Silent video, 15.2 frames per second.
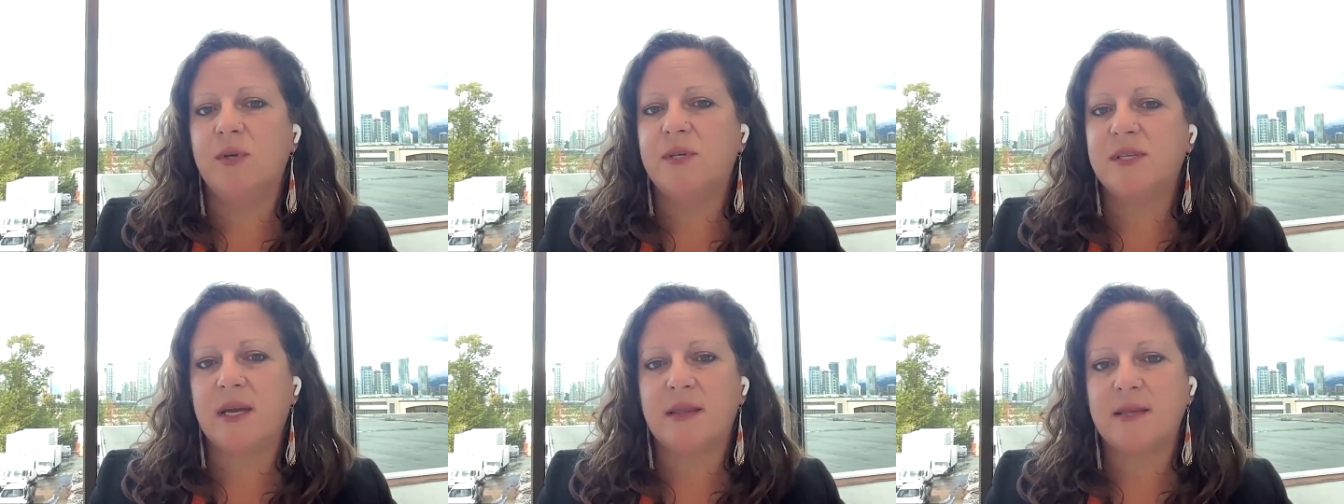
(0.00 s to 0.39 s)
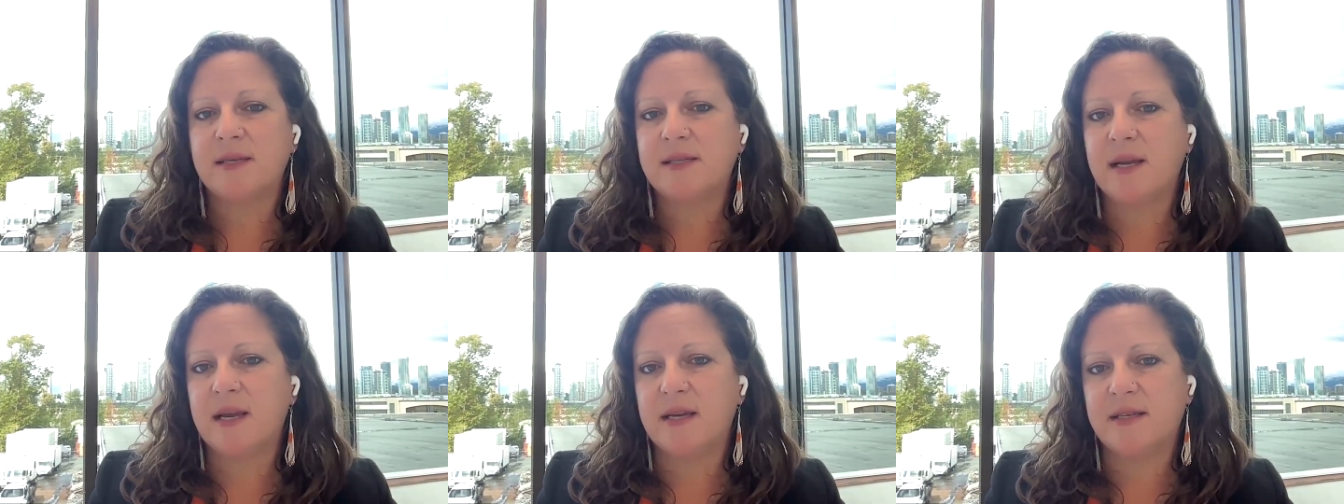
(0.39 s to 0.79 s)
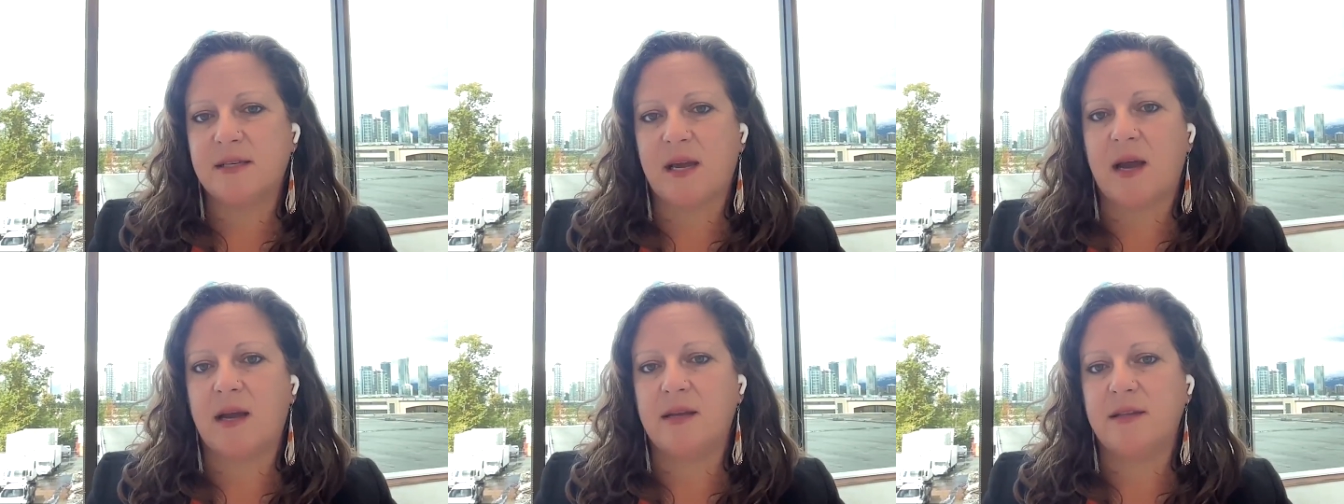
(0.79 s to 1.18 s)
We set this day
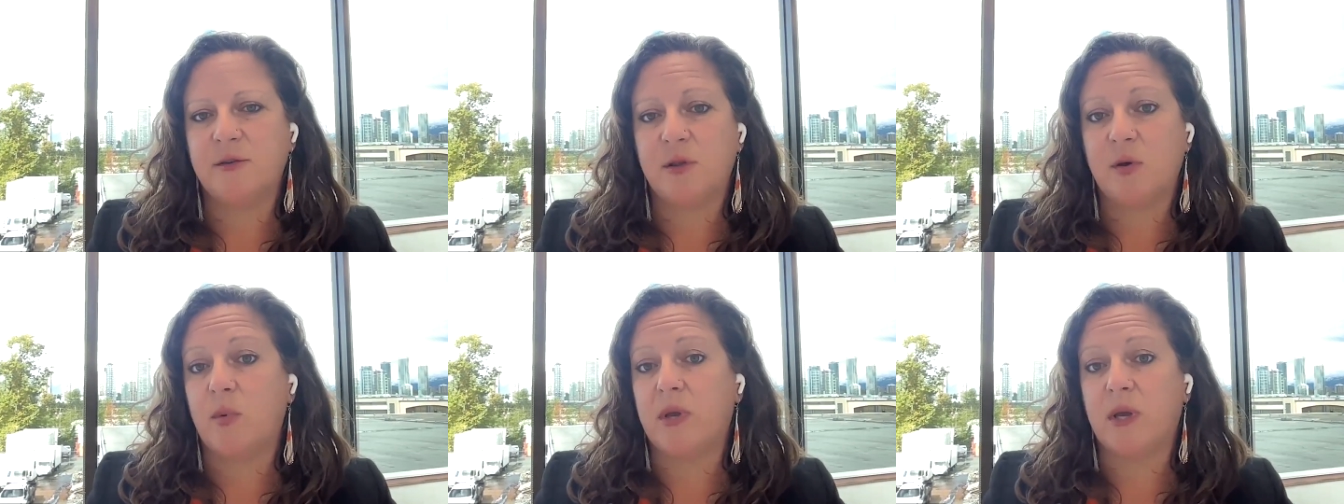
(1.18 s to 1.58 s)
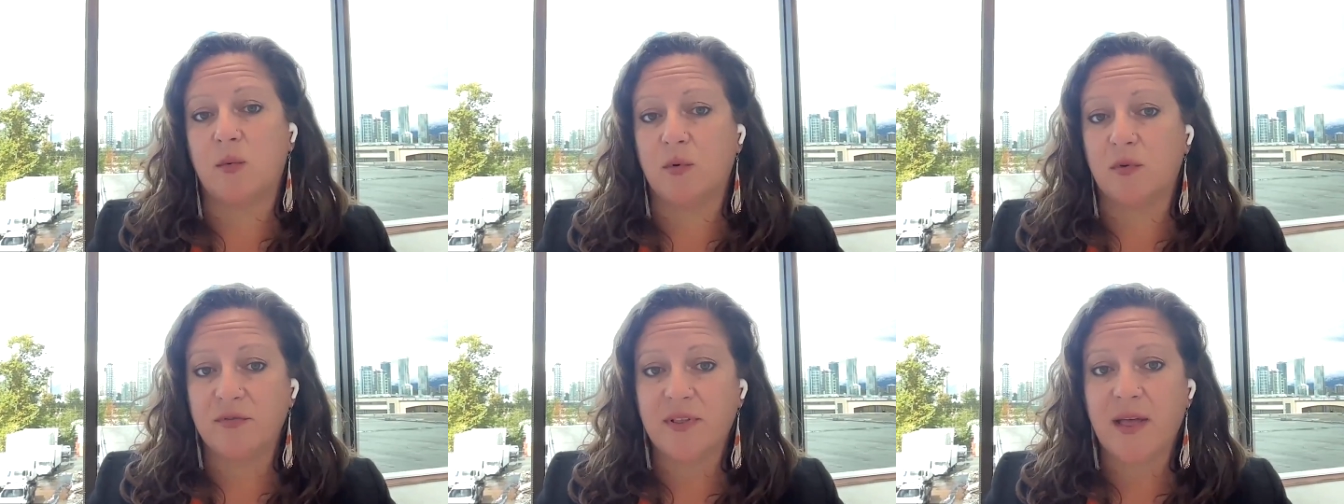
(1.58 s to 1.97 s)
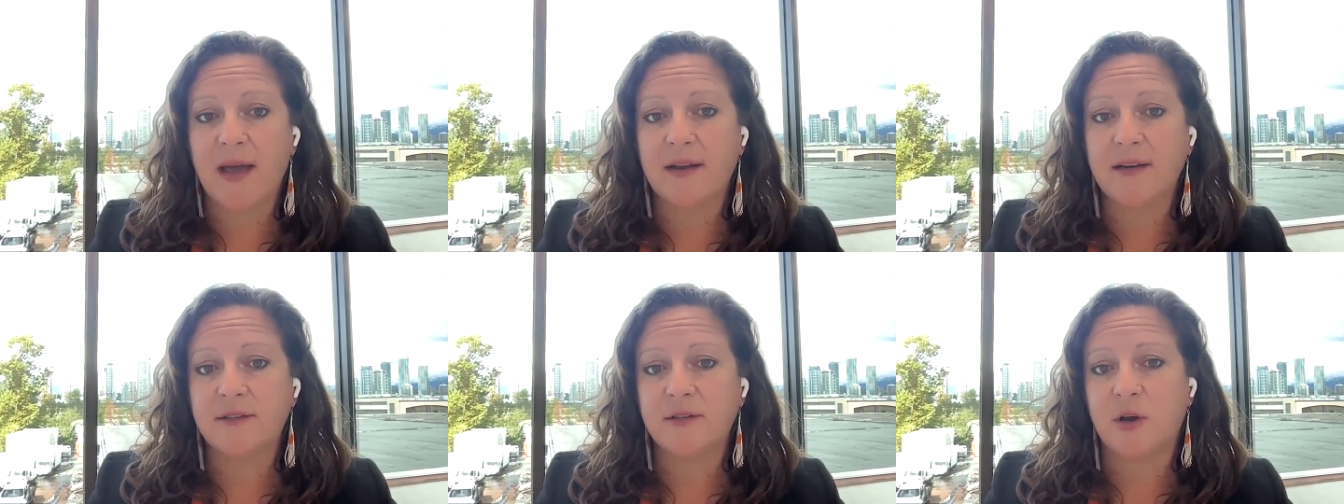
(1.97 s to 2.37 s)
aside so that we can
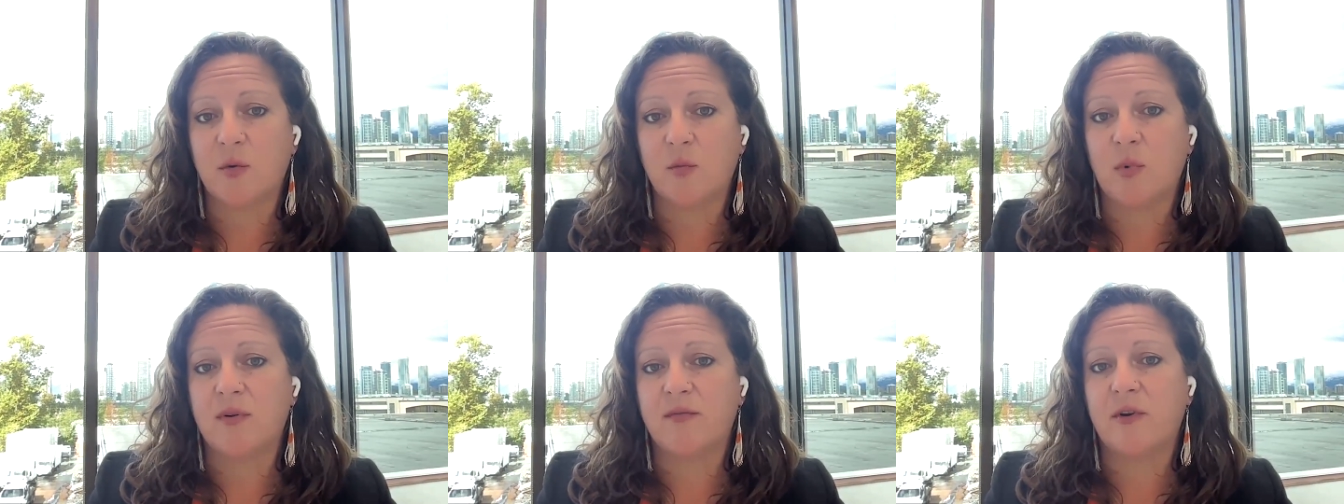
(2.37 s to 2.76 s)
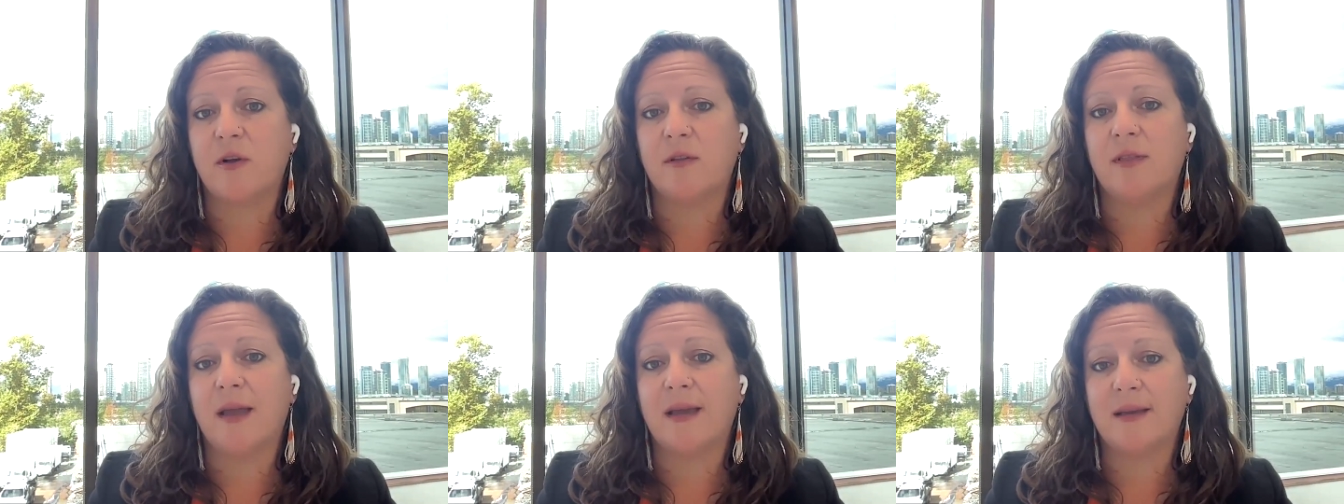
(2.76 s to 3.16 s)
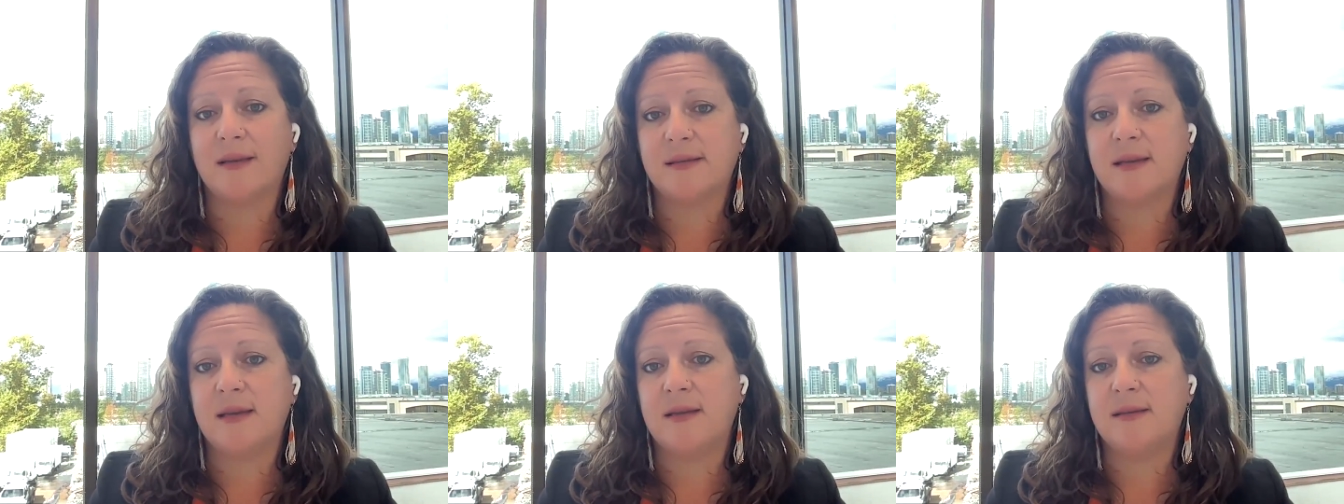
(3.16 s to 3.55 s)
reflect on one of our
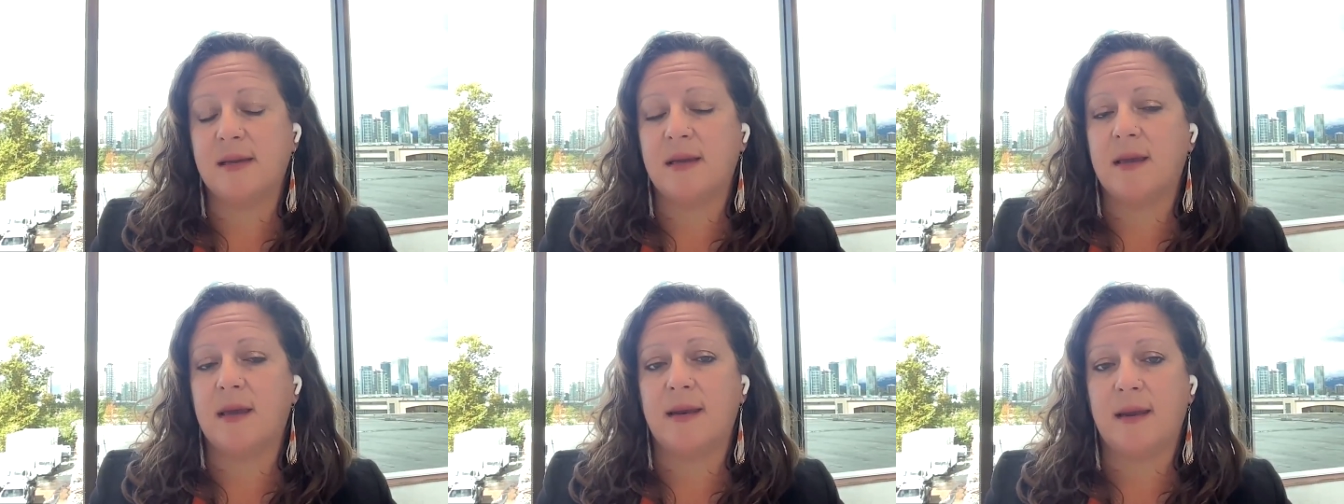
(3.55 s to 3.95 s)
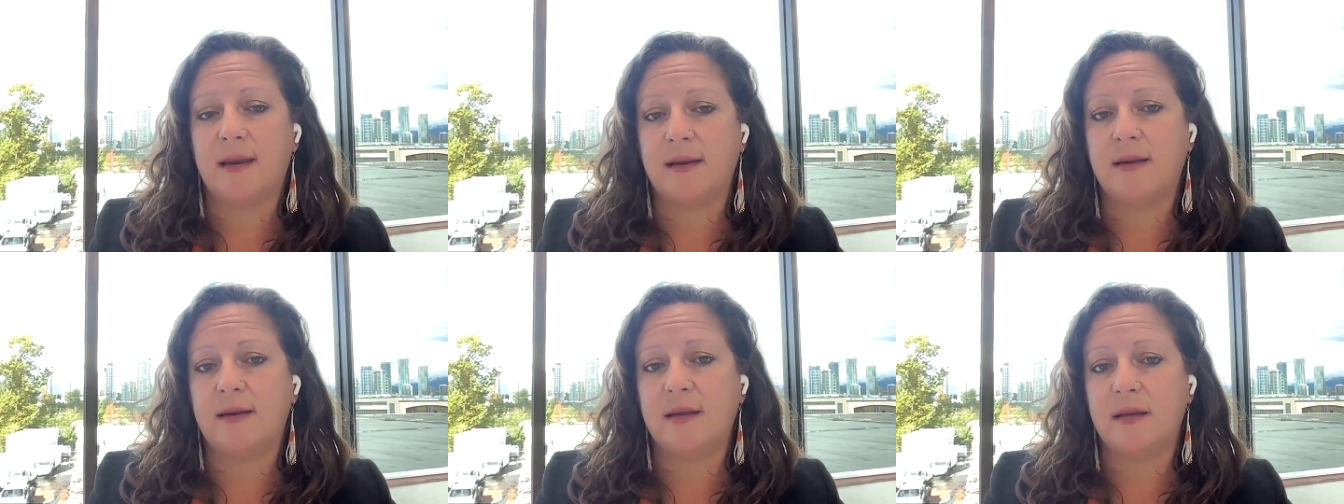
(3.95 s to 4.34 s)
legacies in Canadian